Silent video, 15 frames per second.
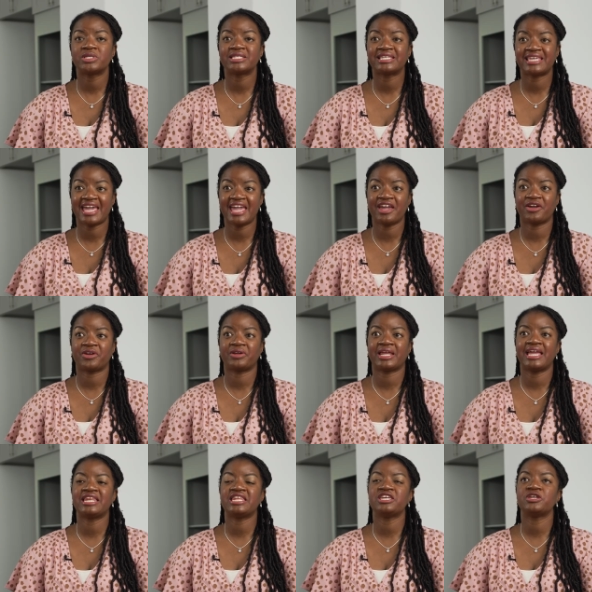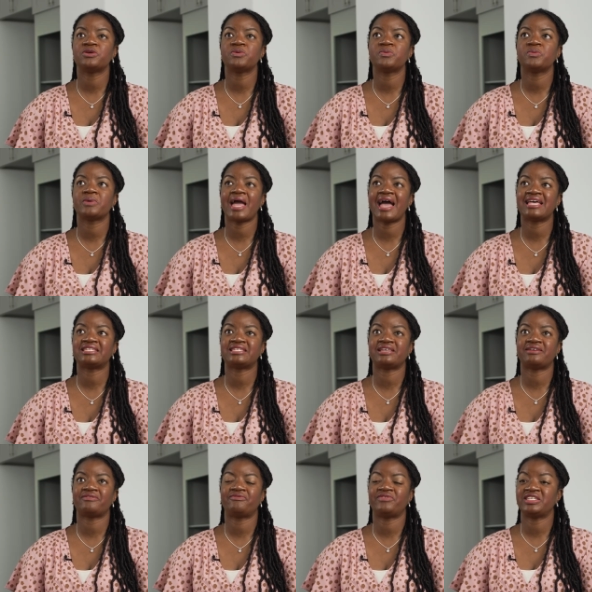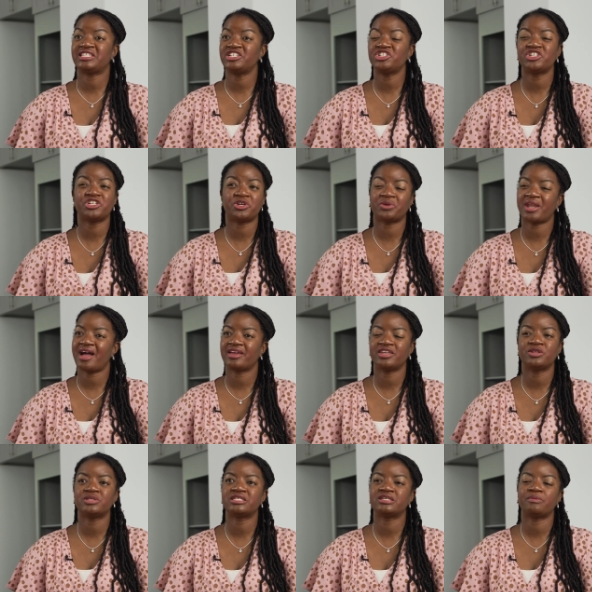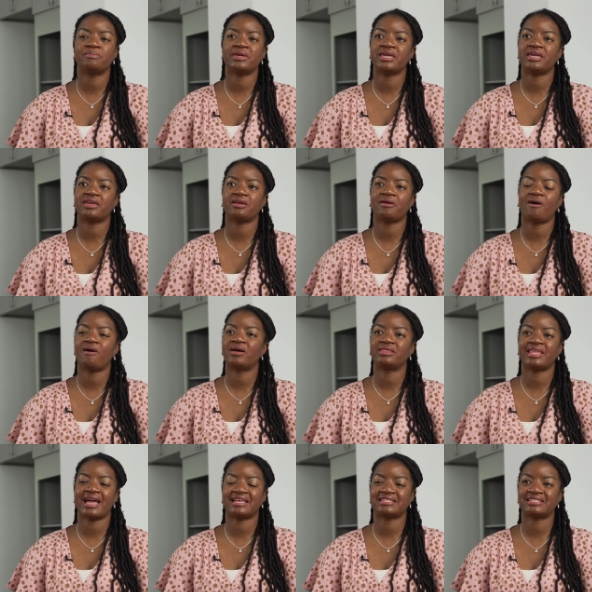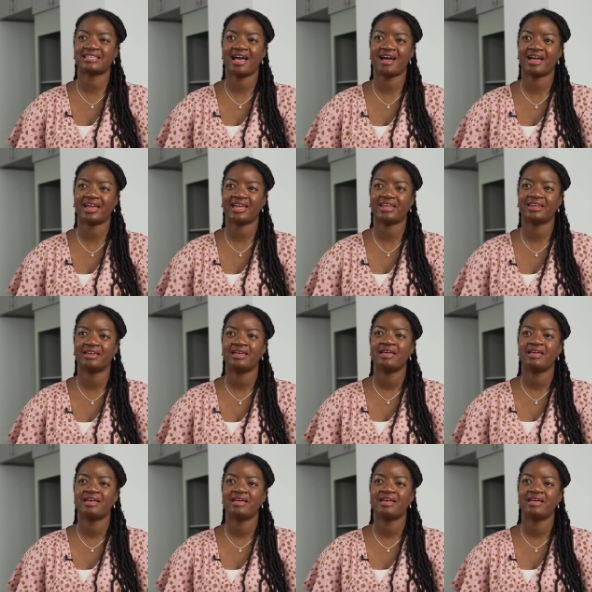scared. And you, as a physician, you're not used to being on that side.